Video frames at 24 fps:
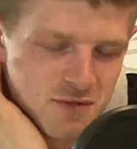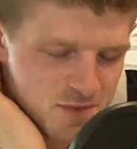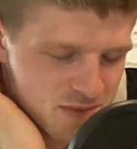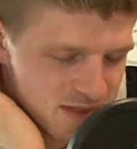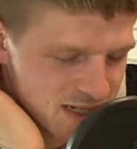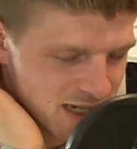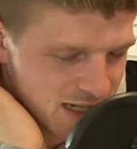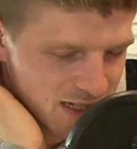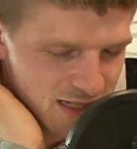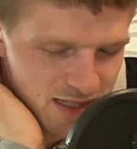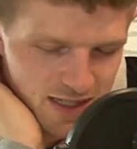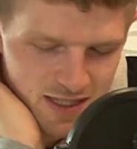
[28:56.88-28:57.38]

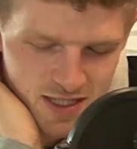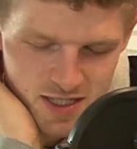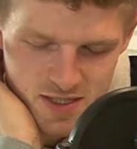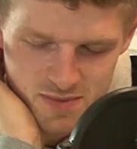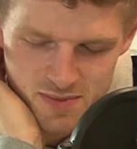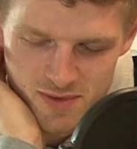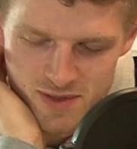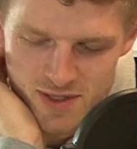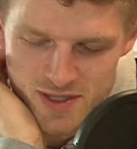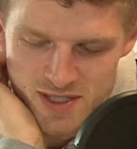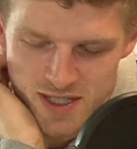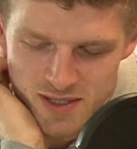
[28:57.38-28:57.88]
particularly
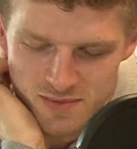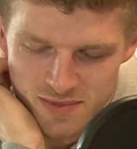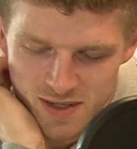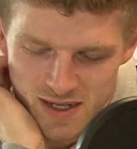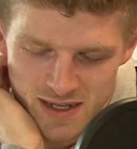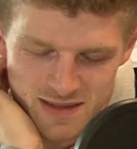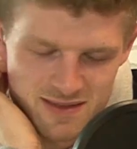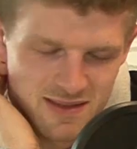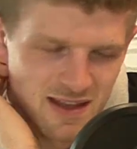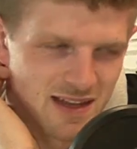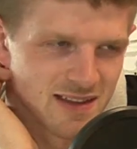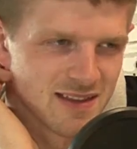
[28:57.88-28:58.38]
disappointing,
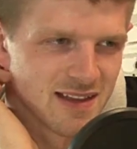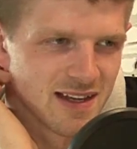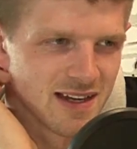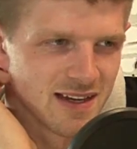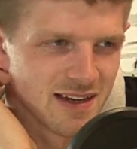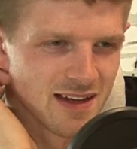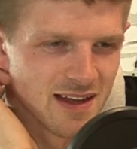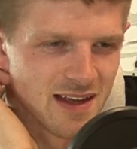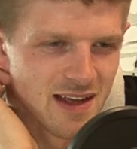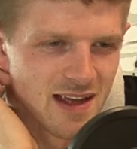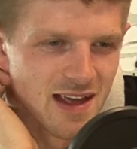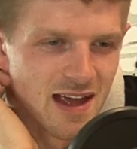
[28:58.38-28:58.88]
but I
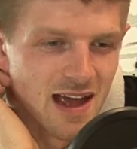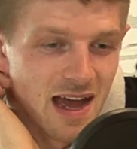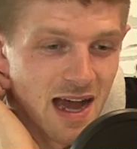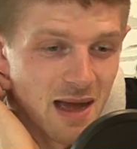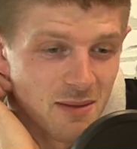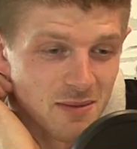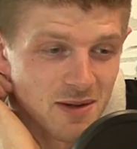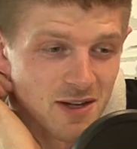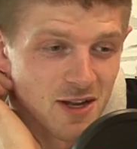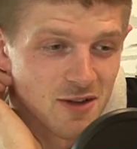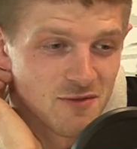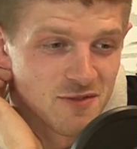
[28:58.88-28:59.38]
think
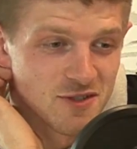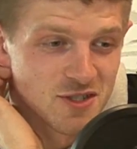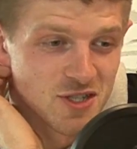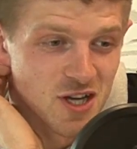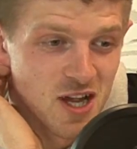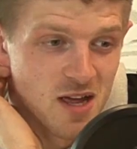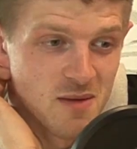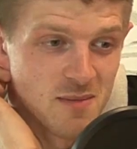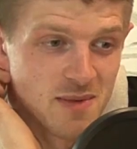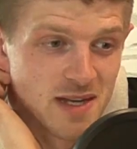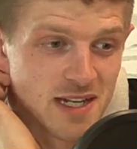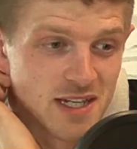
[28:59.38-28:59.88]
I'm going to go for
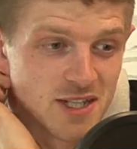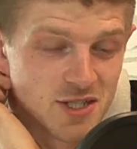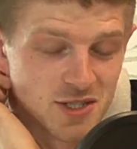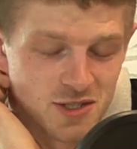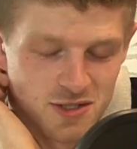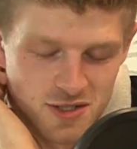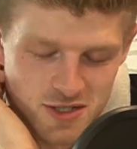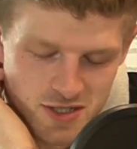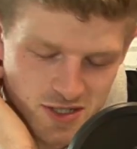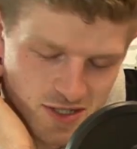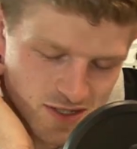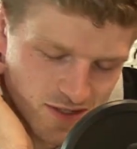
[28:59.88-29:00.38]
Germany
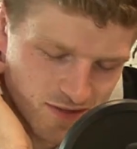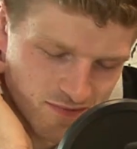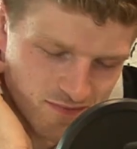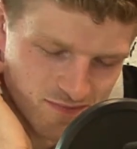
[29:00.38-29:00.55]
just.